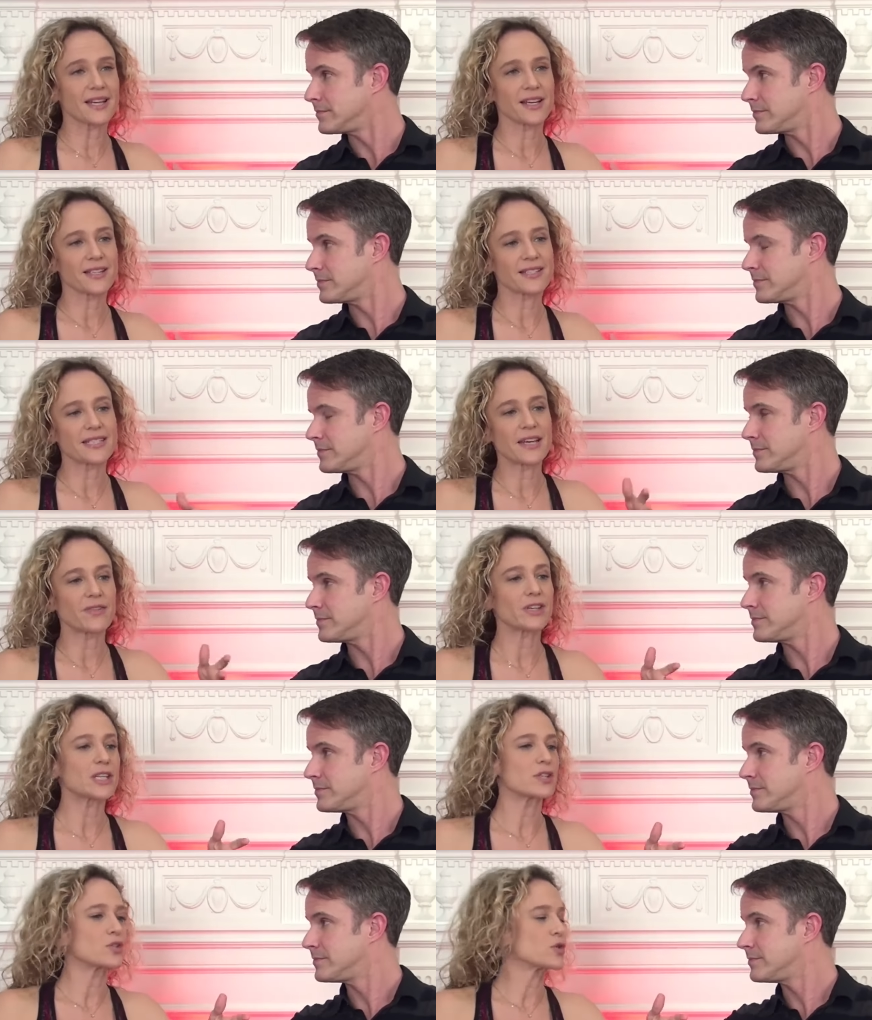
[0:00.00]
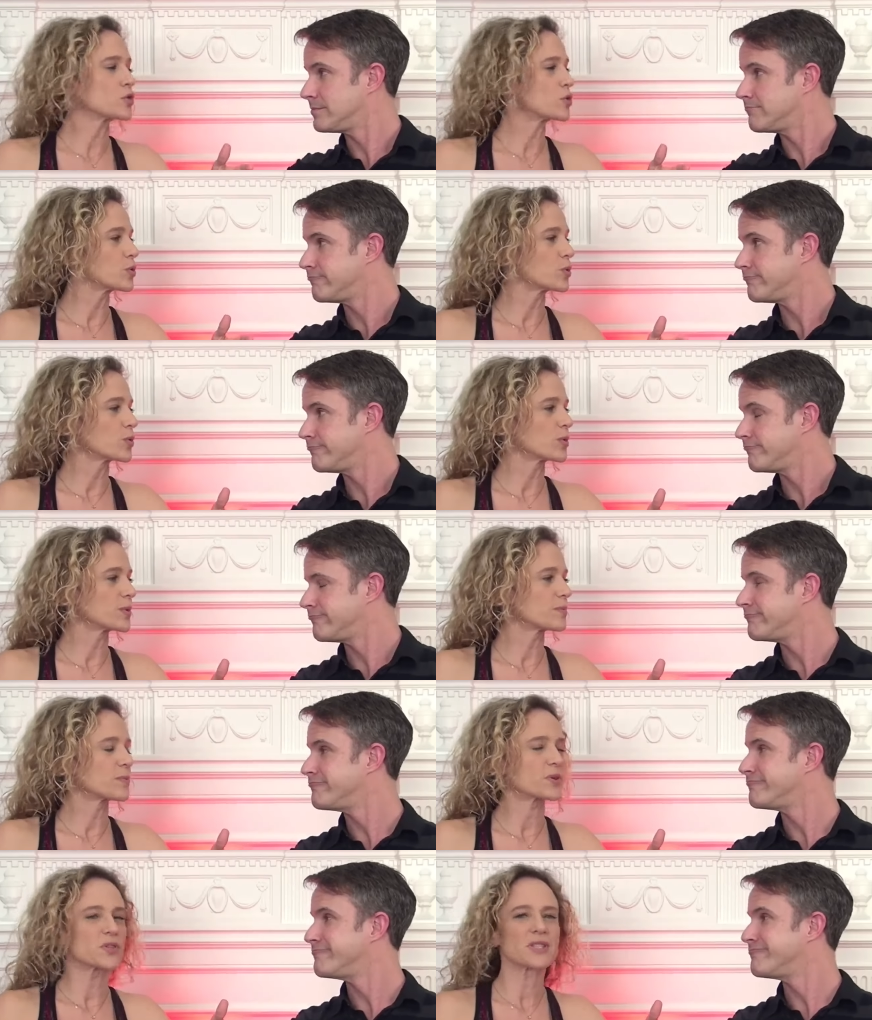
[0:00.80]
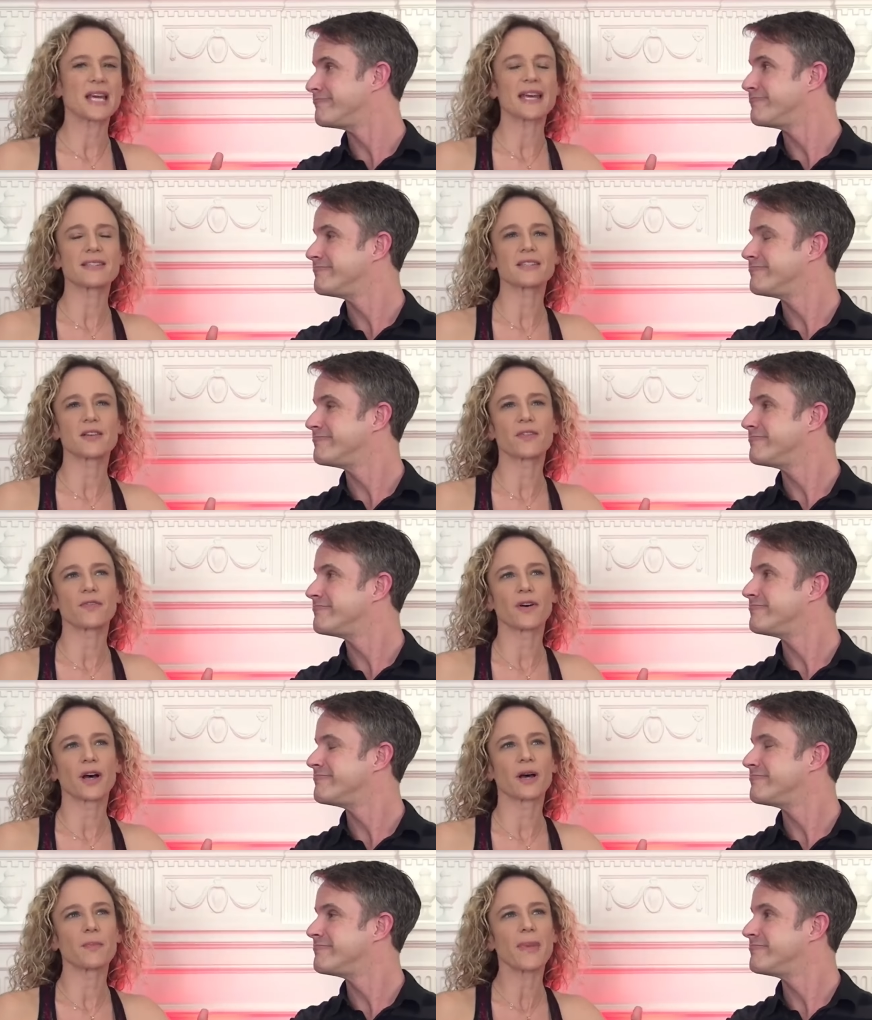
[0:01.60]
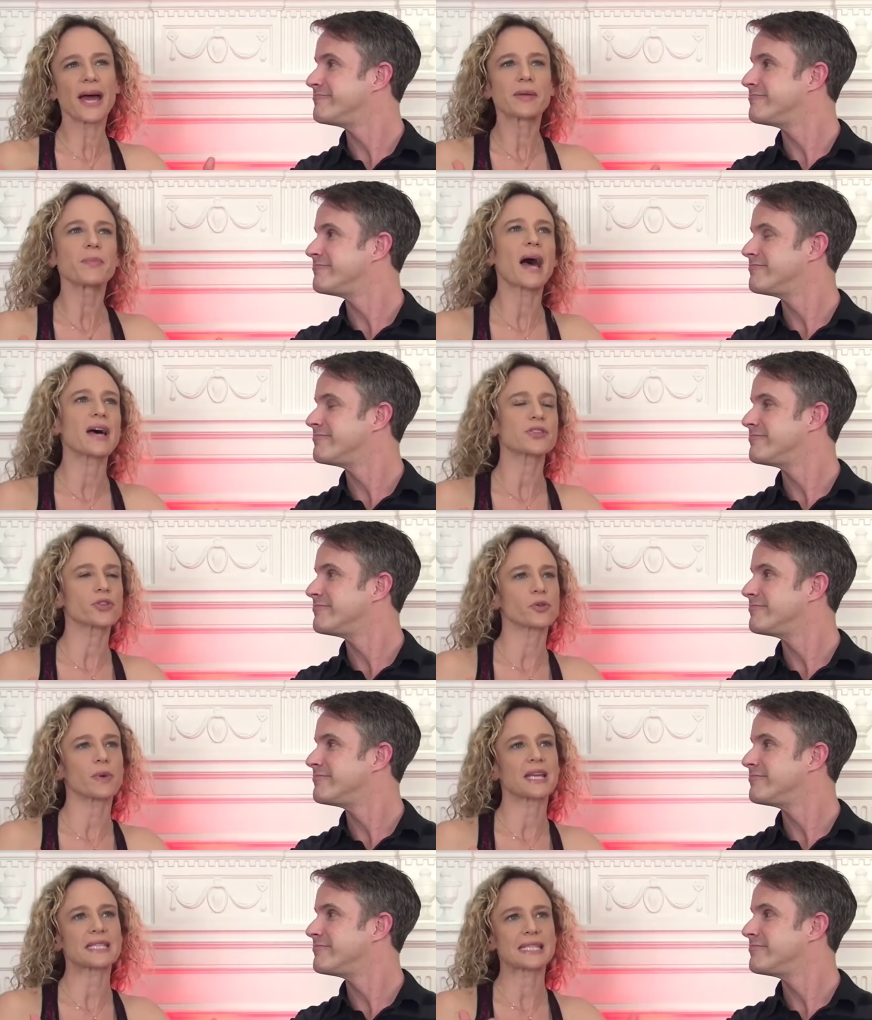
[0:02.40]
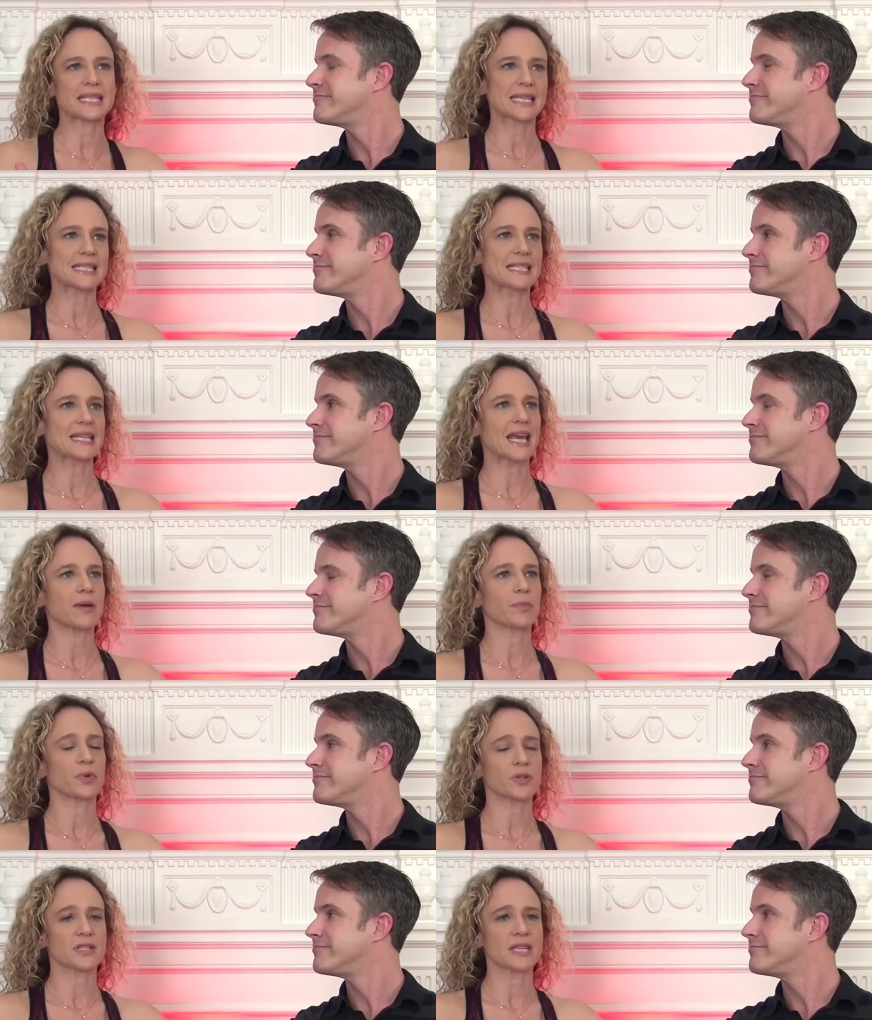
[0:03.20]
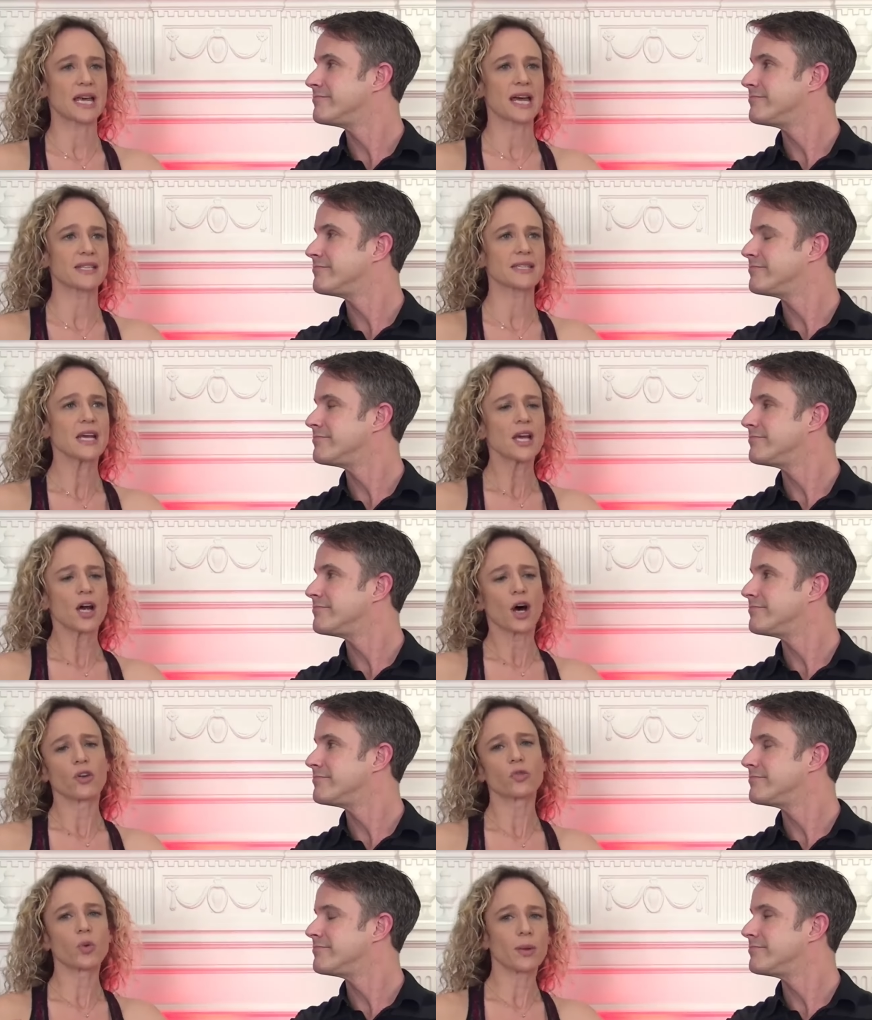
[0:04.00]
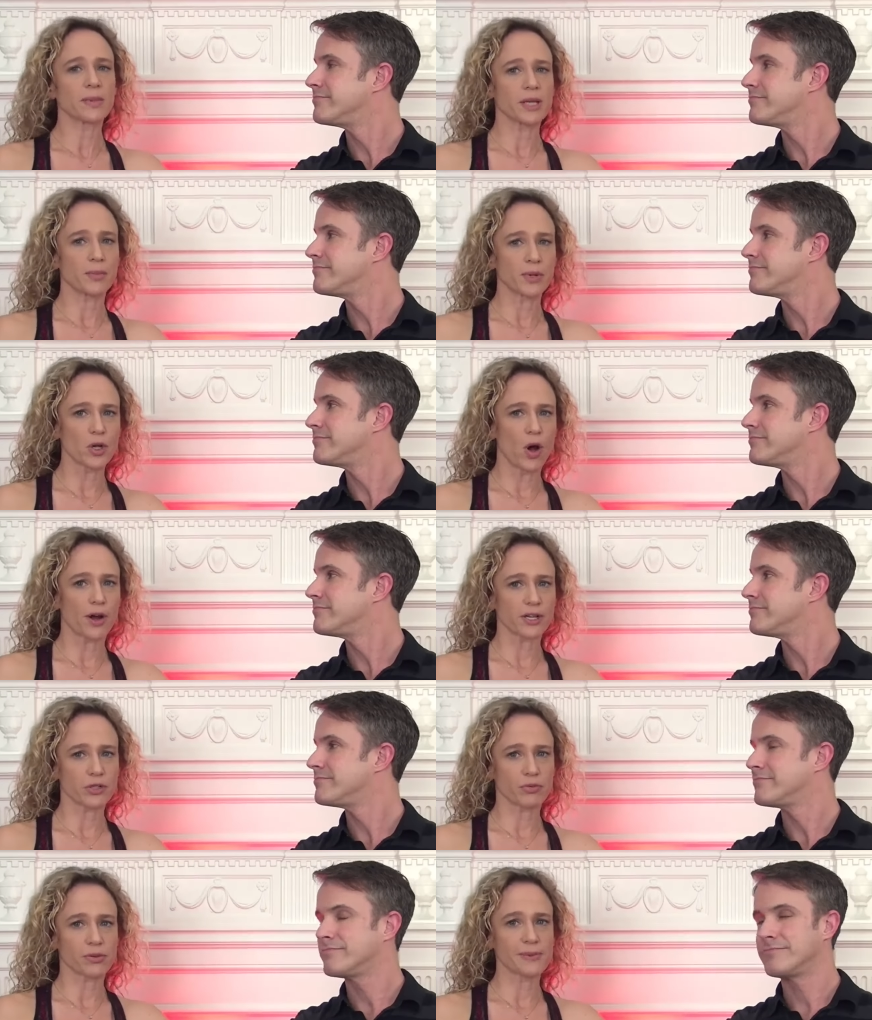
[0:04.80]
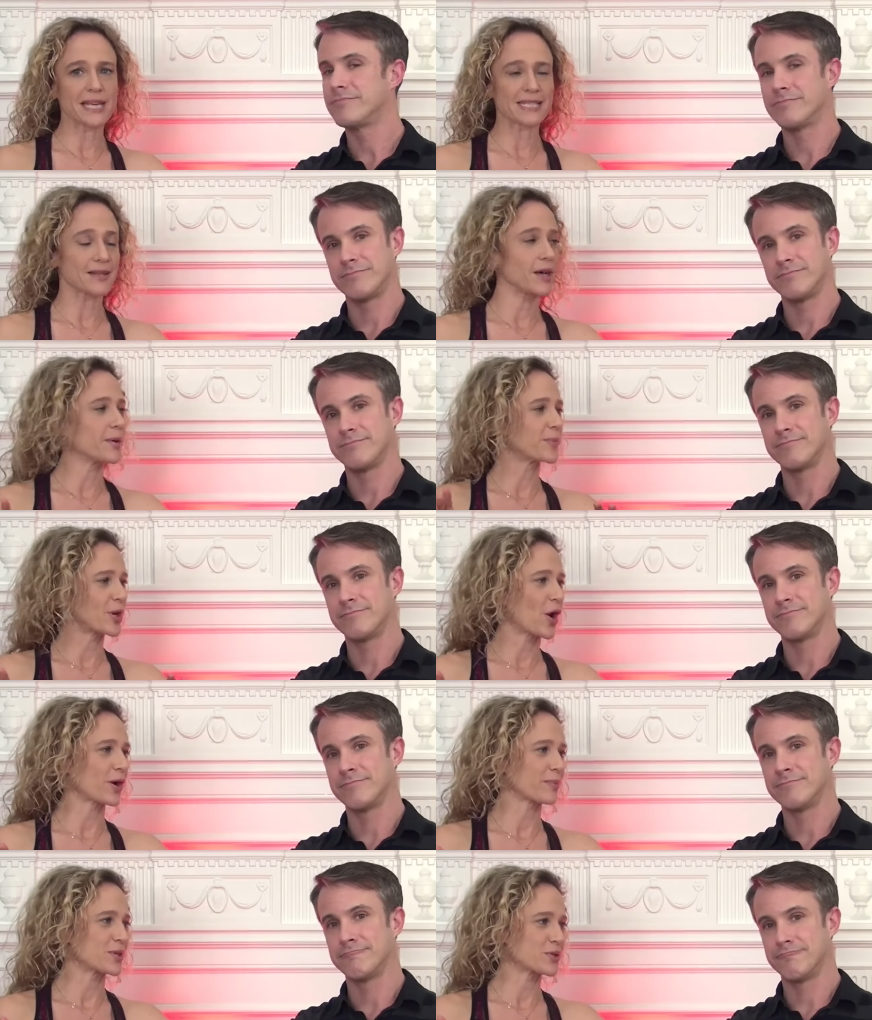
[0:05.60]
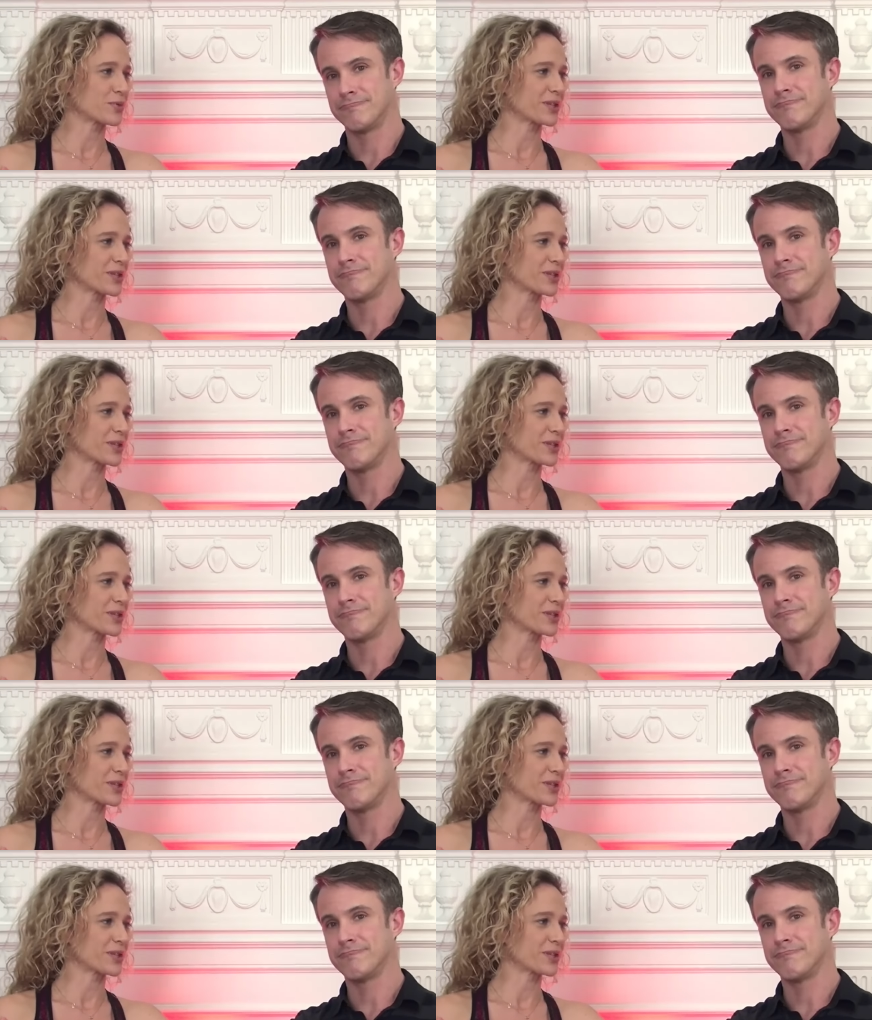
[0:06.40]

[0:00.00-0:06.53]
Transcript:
Speaker 1: 72% of men masturbate, 68% of women in monogamous